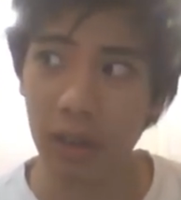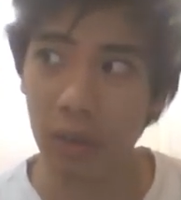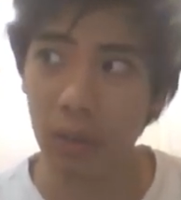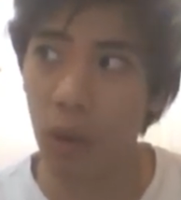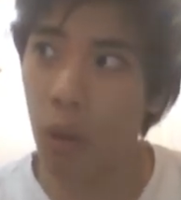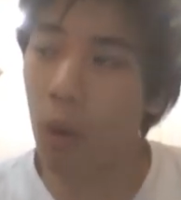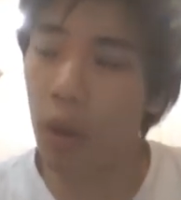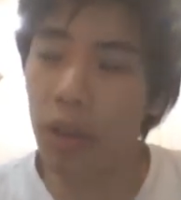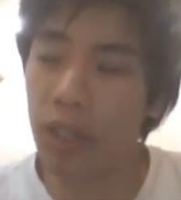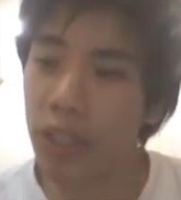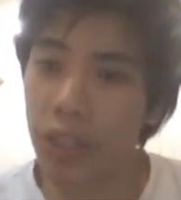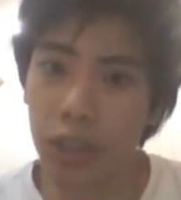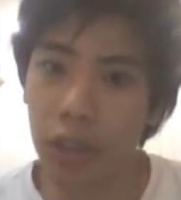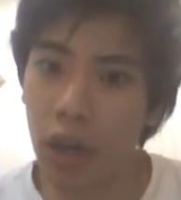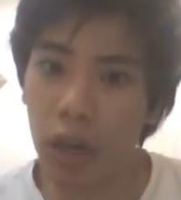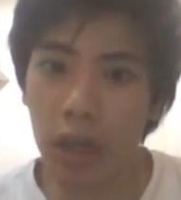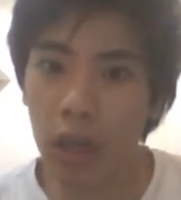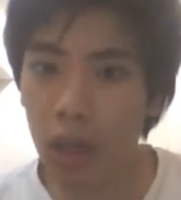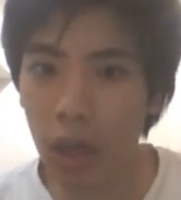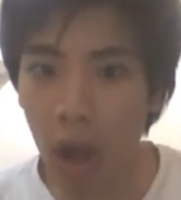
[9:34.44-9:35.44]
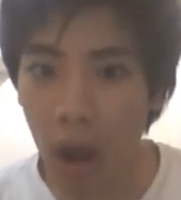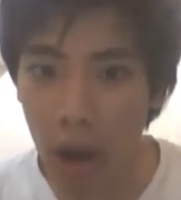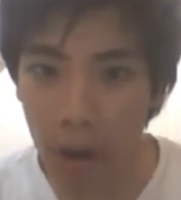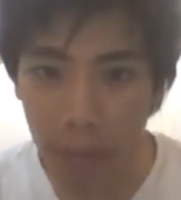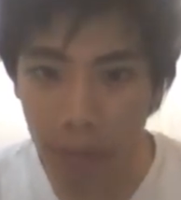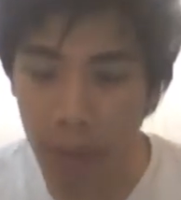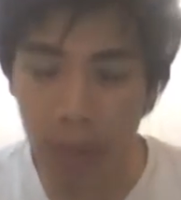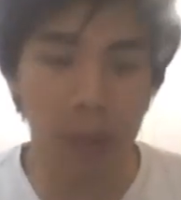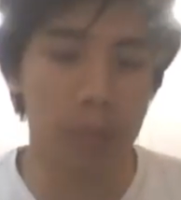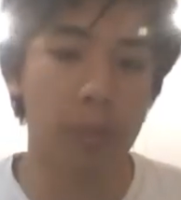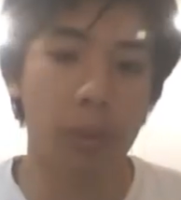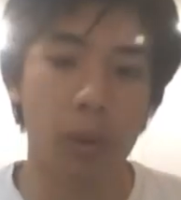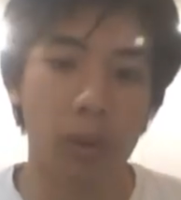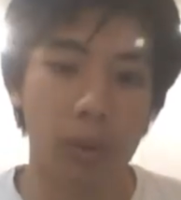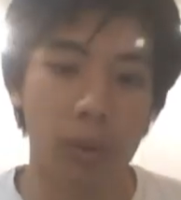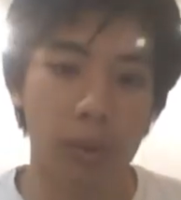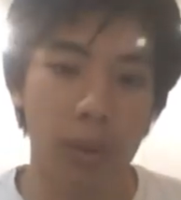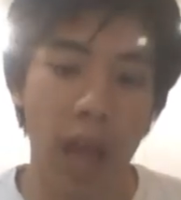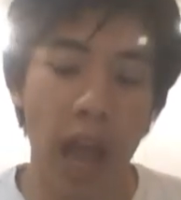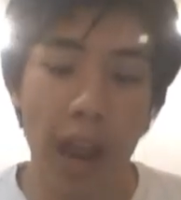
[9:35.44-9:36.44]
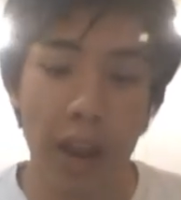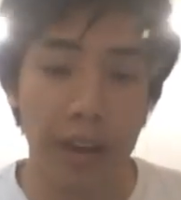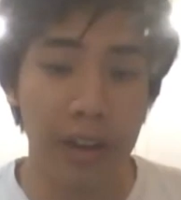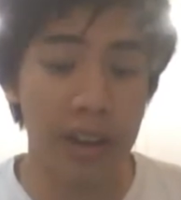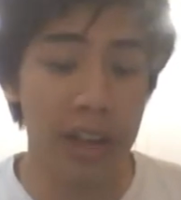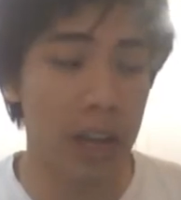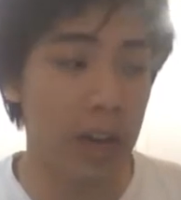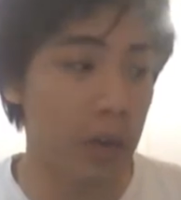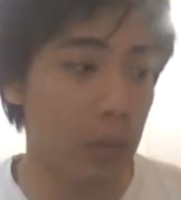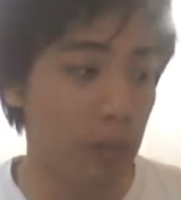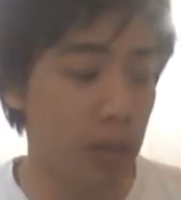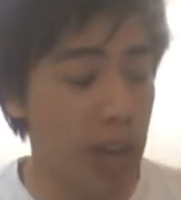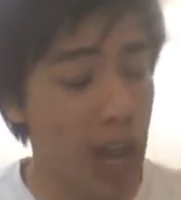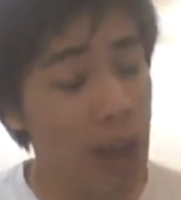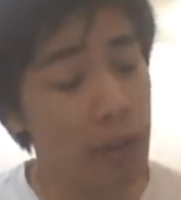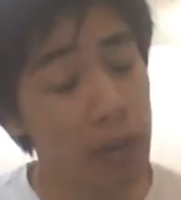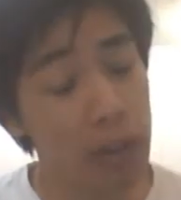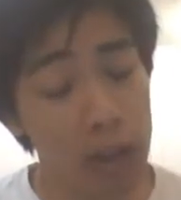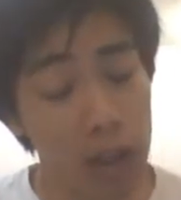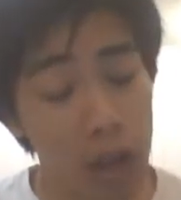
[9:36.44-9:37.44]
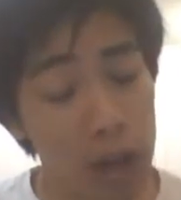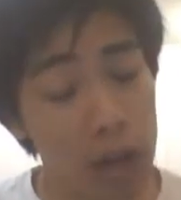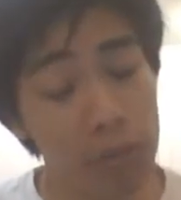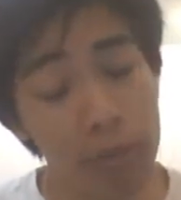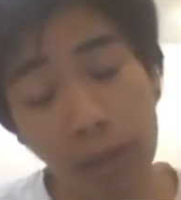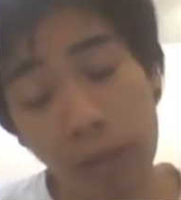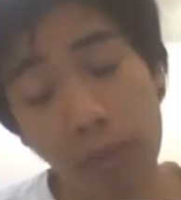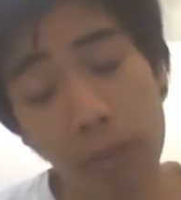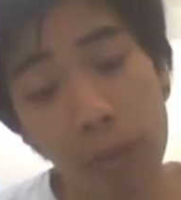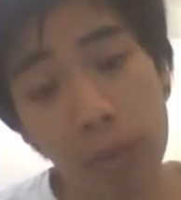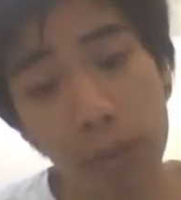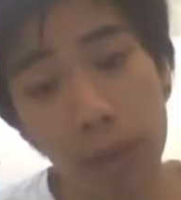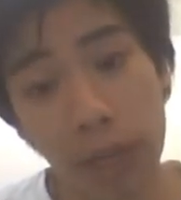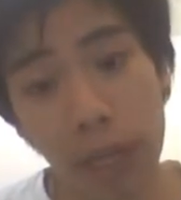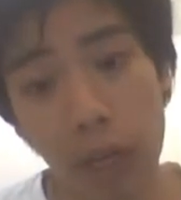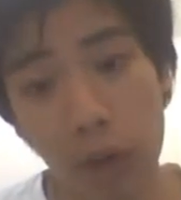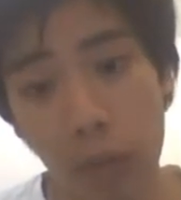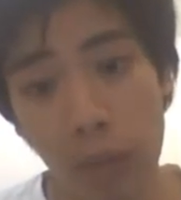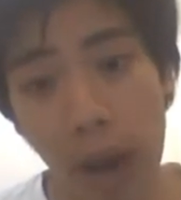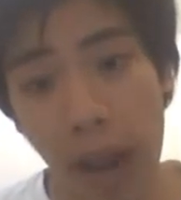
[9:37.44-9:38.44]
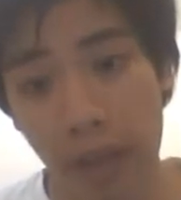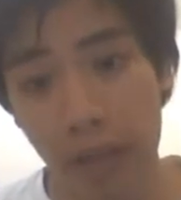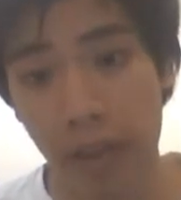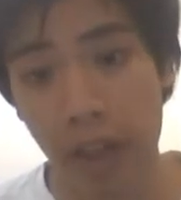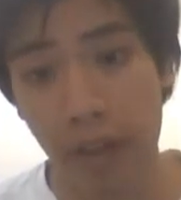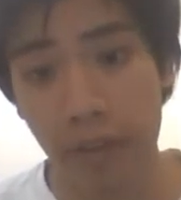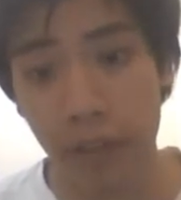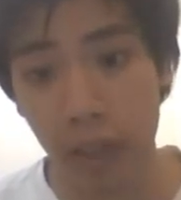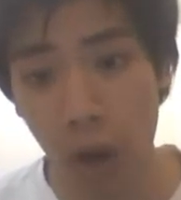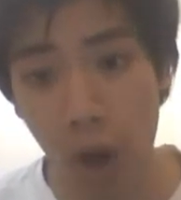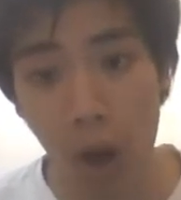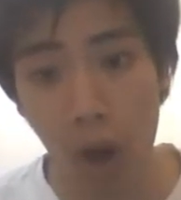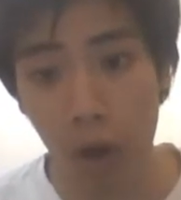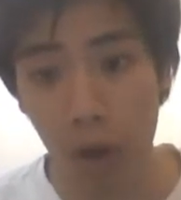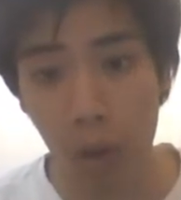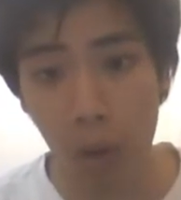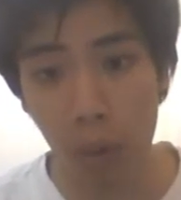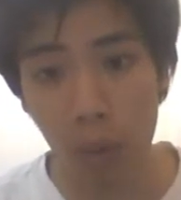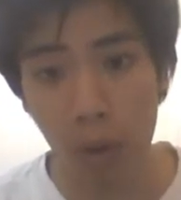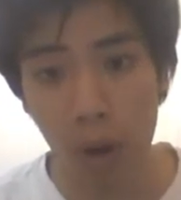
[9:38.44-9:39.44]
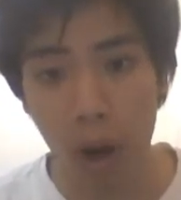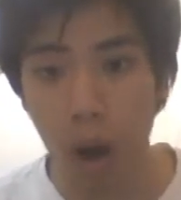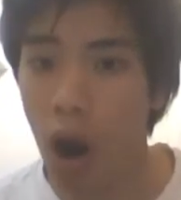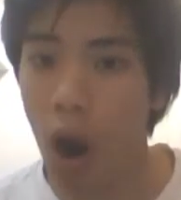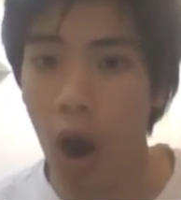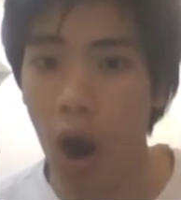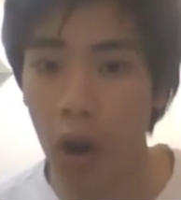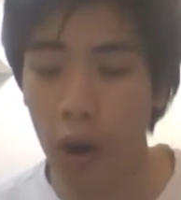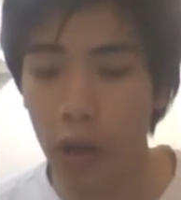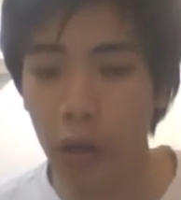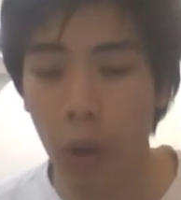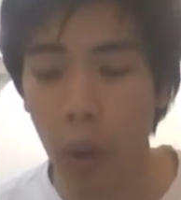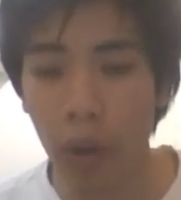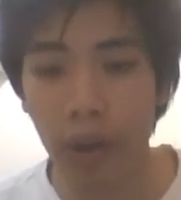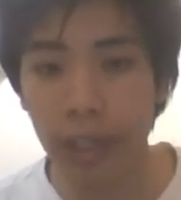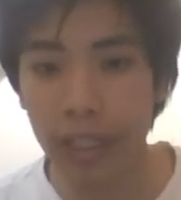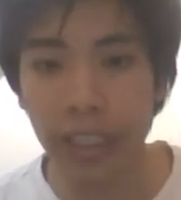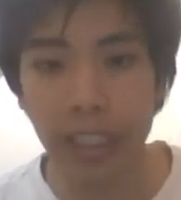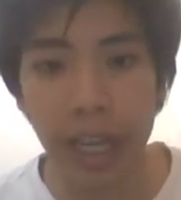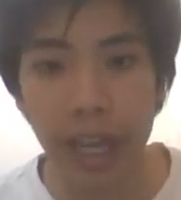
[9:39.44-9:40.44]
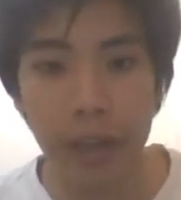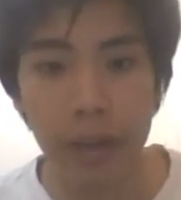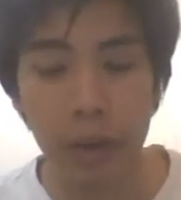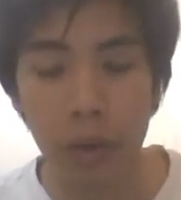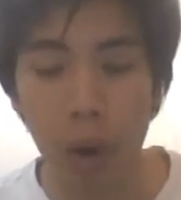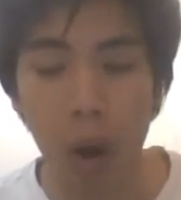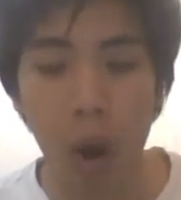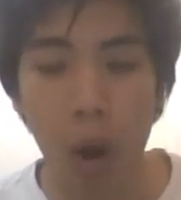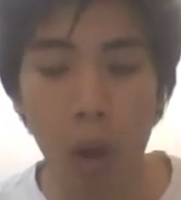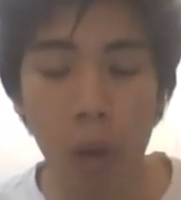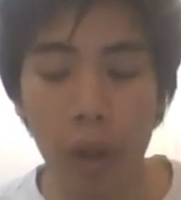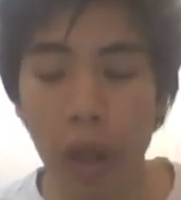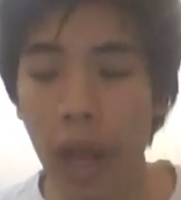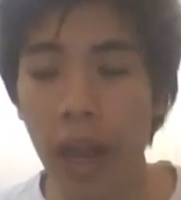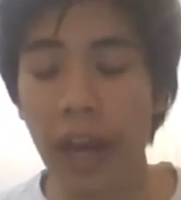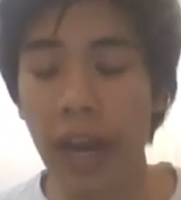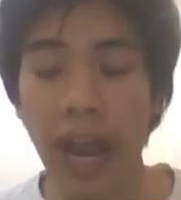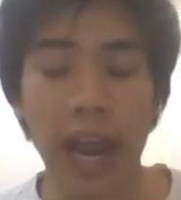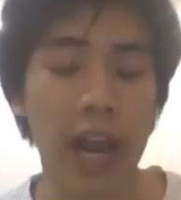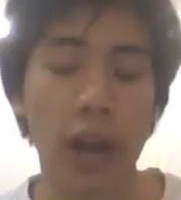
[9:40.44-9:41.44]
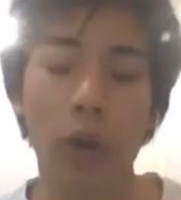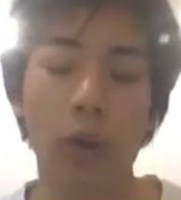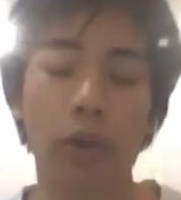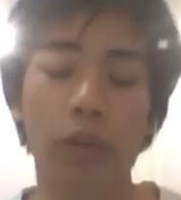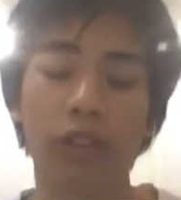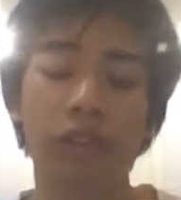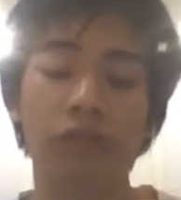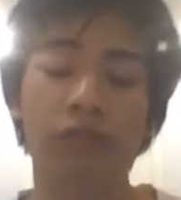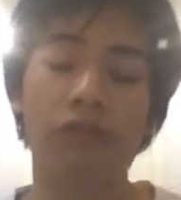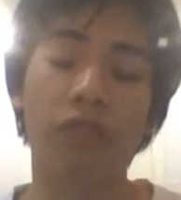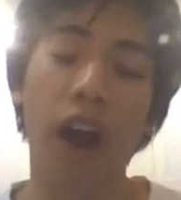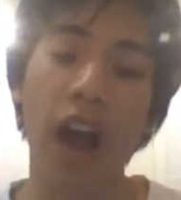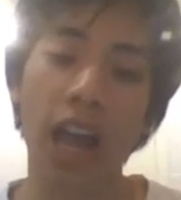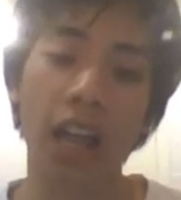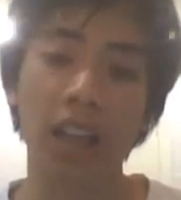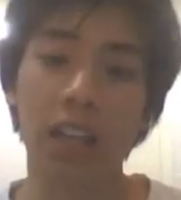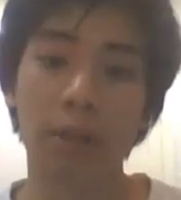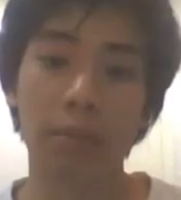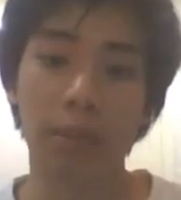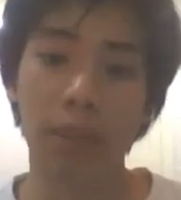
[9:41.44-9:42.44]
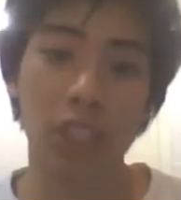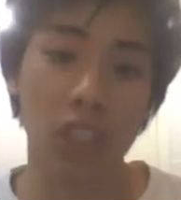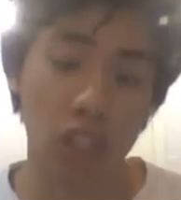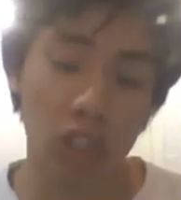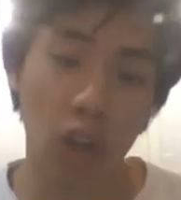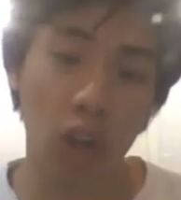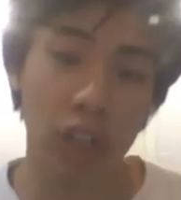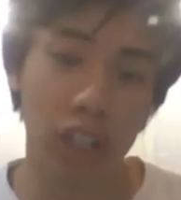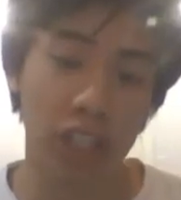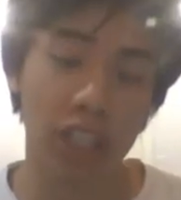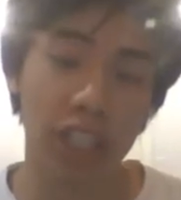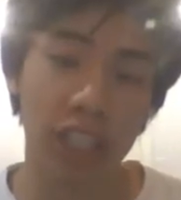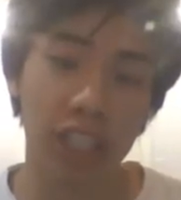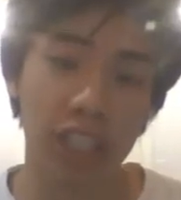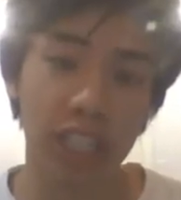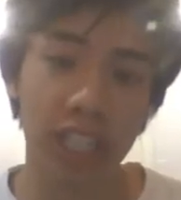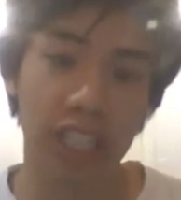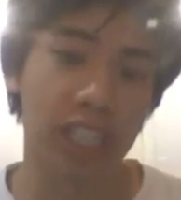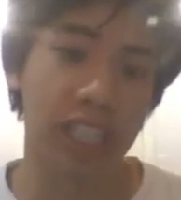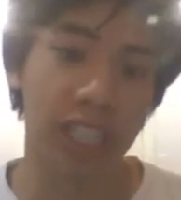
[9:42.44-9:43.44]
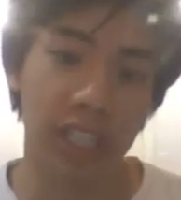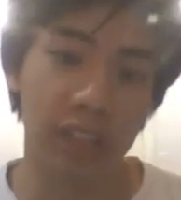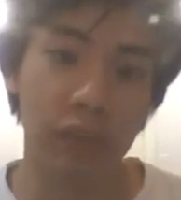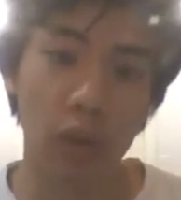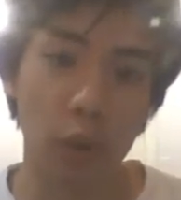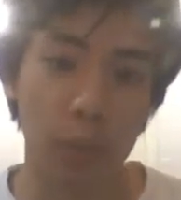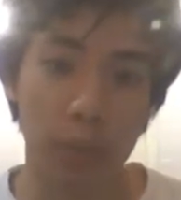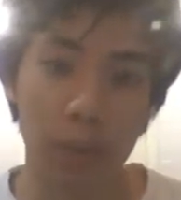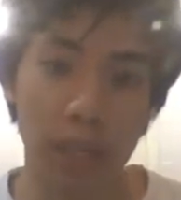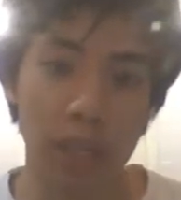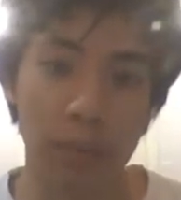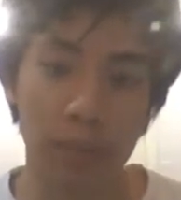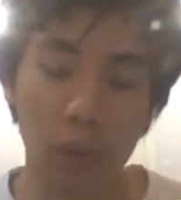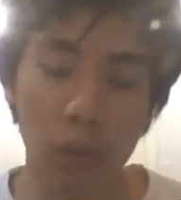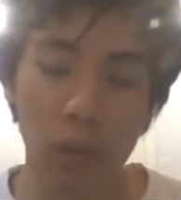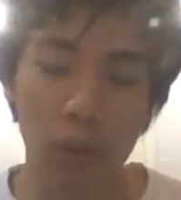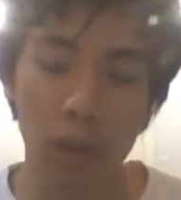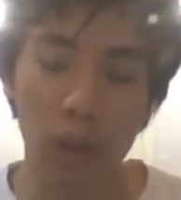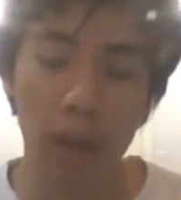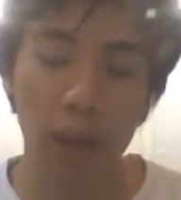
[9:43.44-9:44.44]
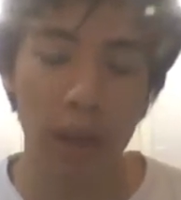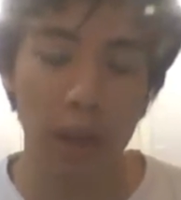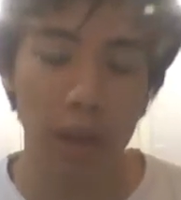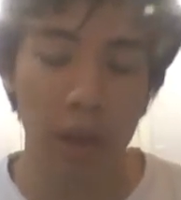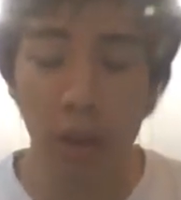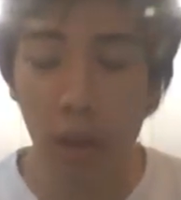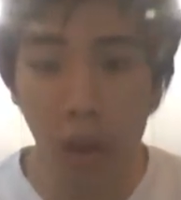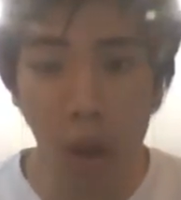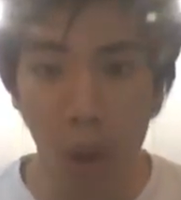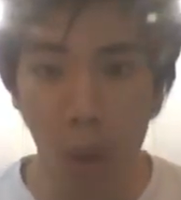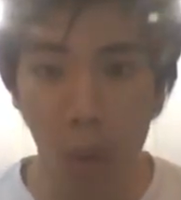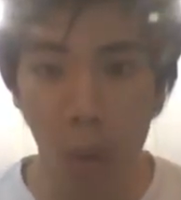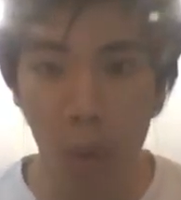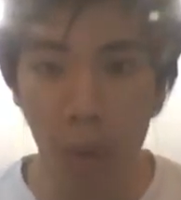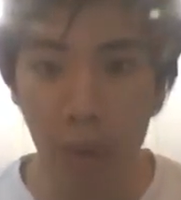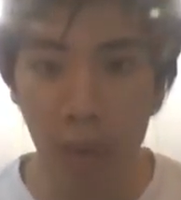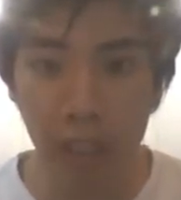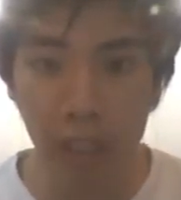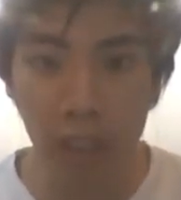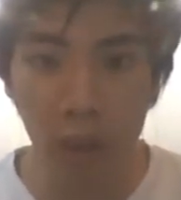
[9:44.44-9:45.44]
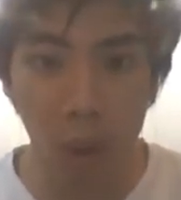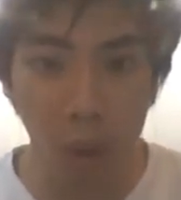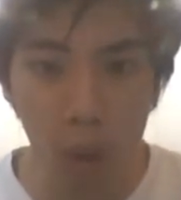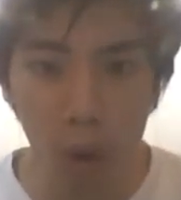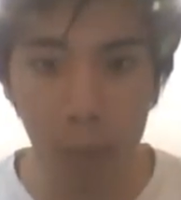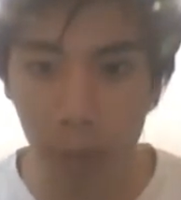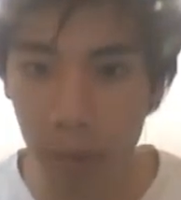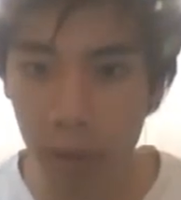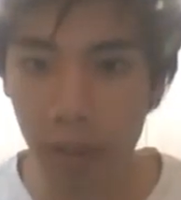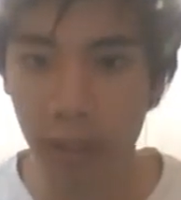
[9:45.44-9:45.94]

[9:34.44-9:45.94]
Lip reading: Or at least not a lot of people. And yet, we have a lot of people playing Grand Theft Auto. Are you going to say they're all inherently violent, misogynistic, evil people? No, that's a horrible